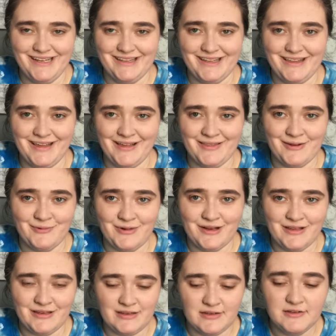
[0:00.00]
And the other
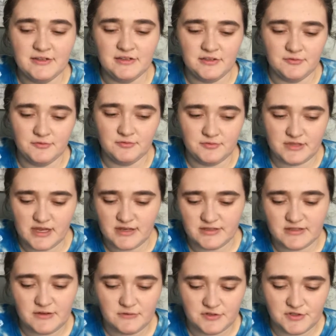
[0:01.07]
one,
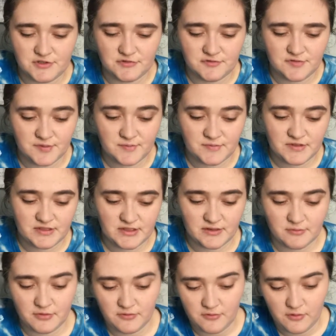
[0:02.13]
Daisy, which you've seen
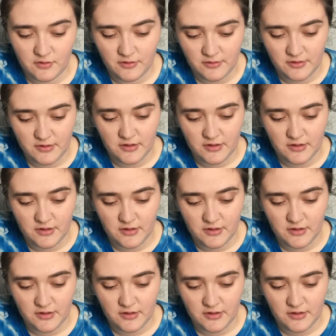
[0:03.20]
before.